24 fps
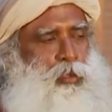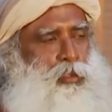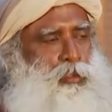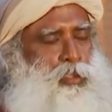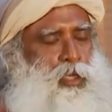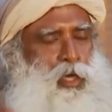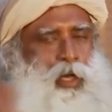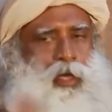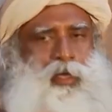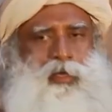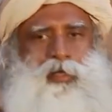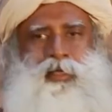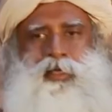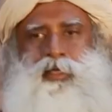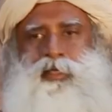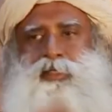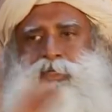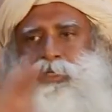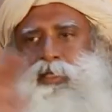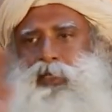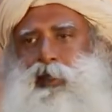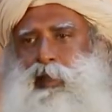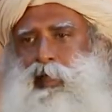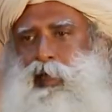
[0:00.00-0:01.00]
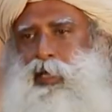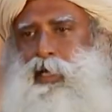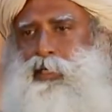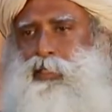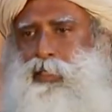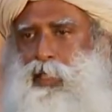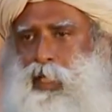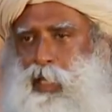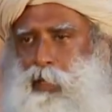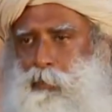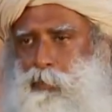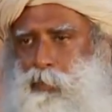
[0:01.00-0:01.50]
darkness and light
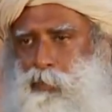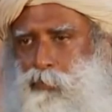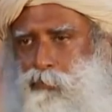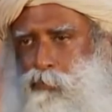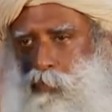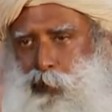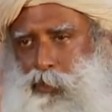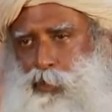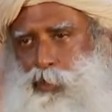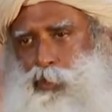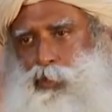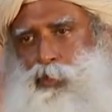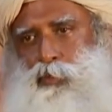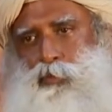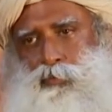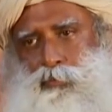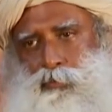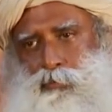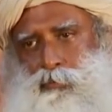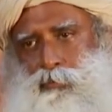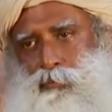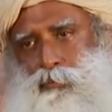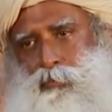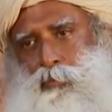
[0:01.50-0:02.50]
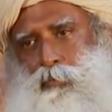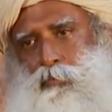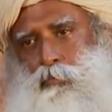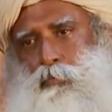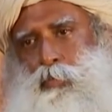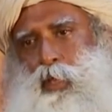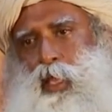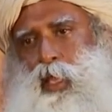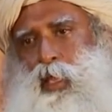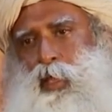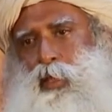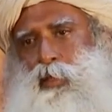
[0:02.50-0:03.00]
happened within you,
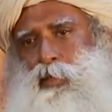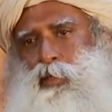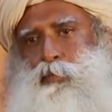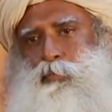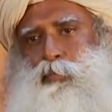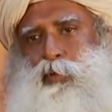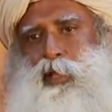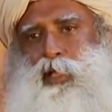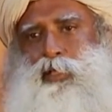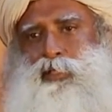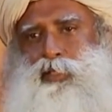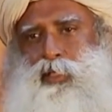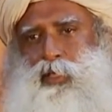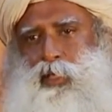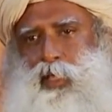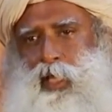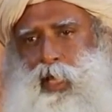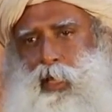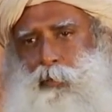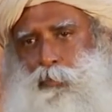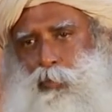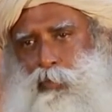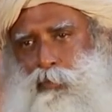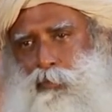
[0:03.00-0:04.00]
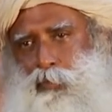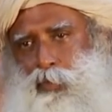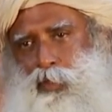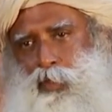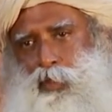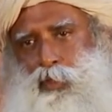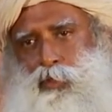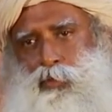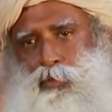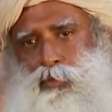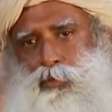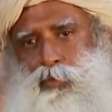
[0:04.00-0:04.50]
pain and pleasure happened
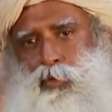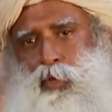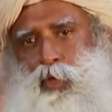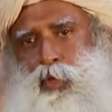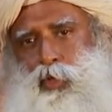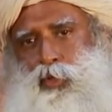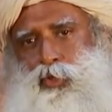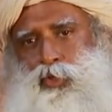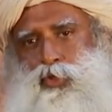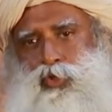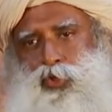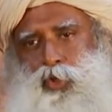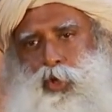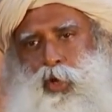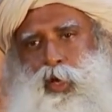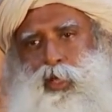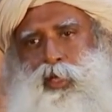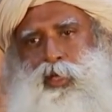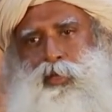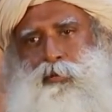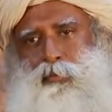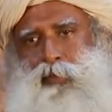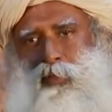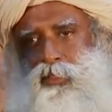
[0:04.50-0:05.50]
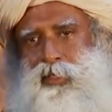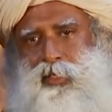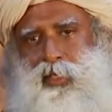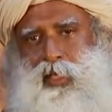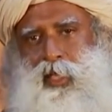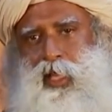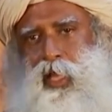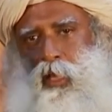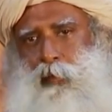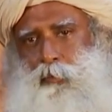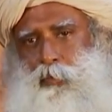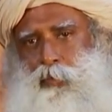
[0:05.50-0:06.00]
within you, joy and misery
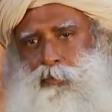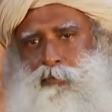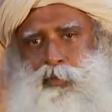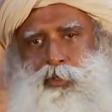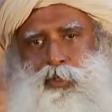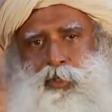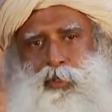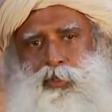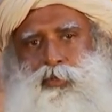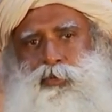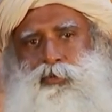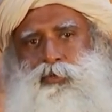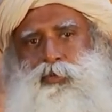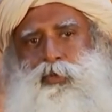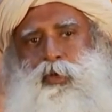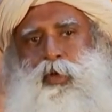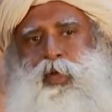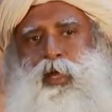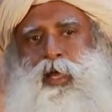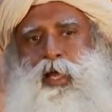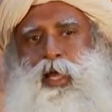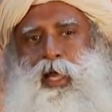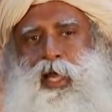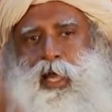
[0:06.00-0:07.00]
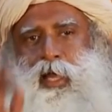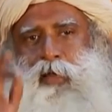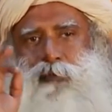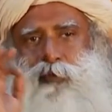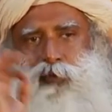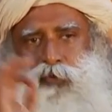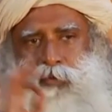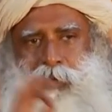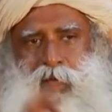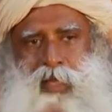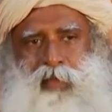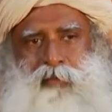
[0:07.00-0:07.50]
happened within you. Have
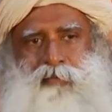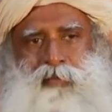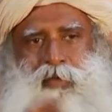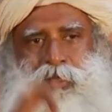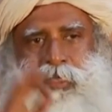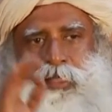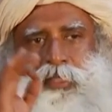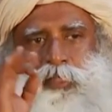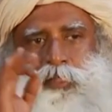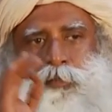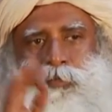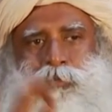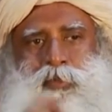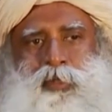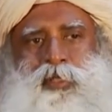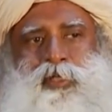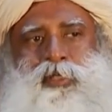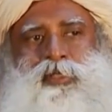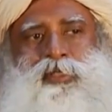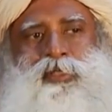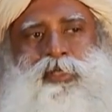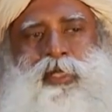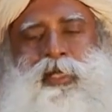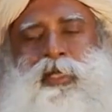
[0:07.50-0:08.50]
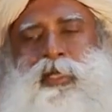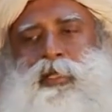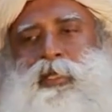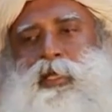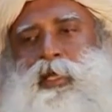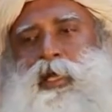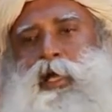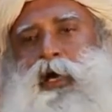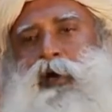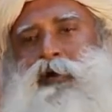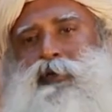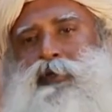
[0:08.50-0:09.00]
you ever experienced
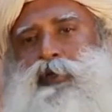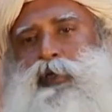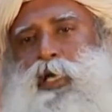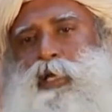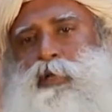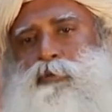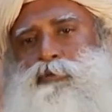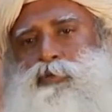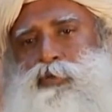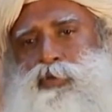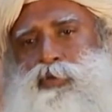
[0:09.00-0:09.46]
anything outside of